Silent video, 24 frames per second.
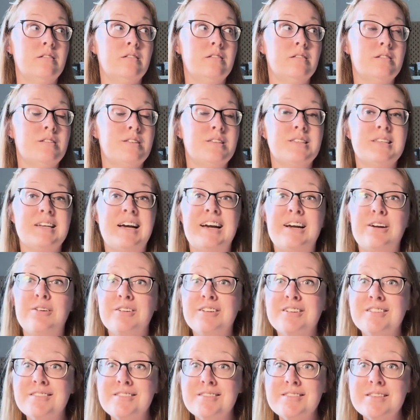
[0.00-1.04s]

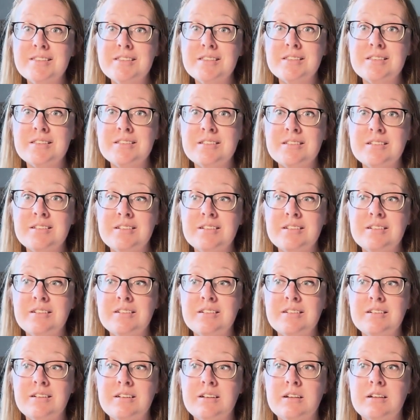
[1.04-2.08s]
sirens,
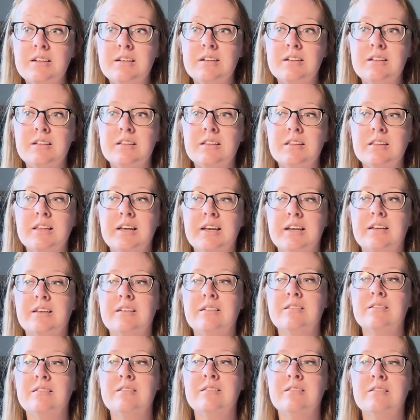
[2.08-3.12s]

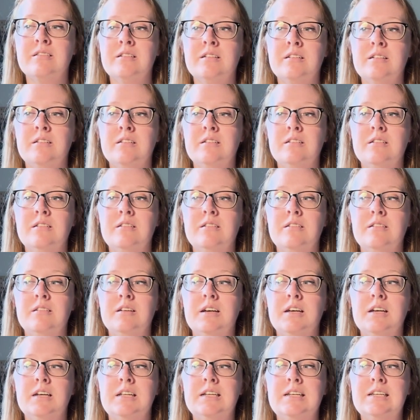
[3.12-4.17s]
like
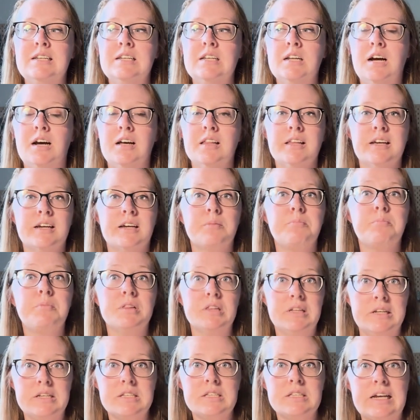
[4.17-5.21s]
not like
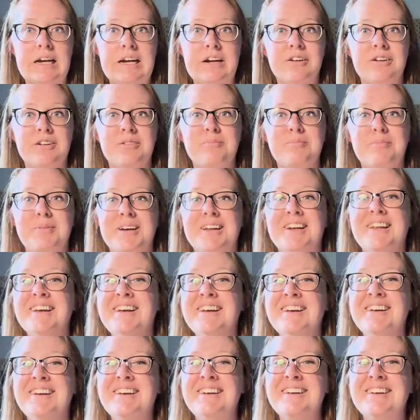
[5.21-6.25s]
police siren, but
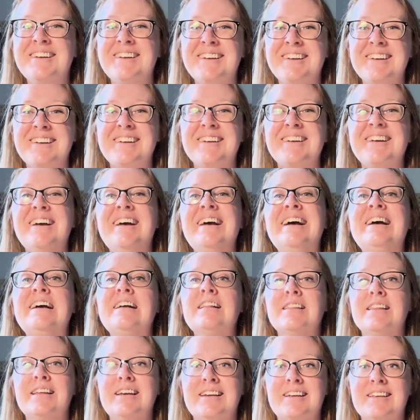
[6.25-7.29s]

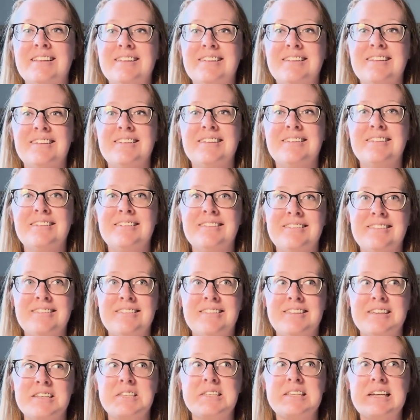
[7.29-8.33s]
like
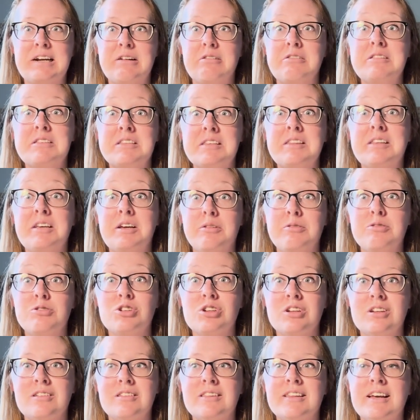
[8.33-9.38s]
the sirens in the
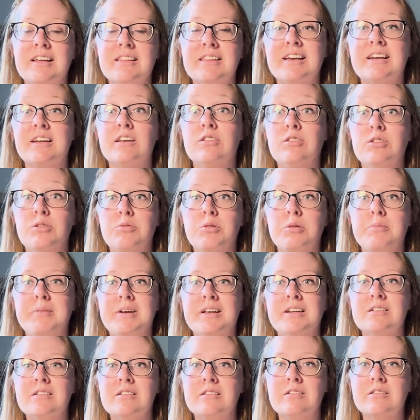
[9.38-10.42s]
ocean that like lure
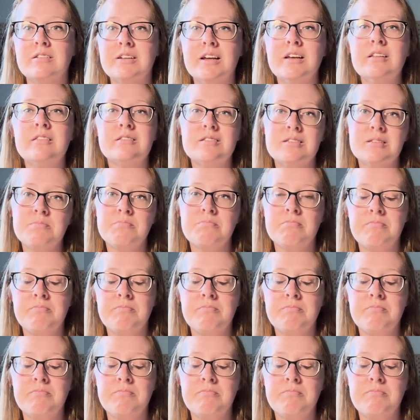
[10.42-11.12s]
men to their deaths.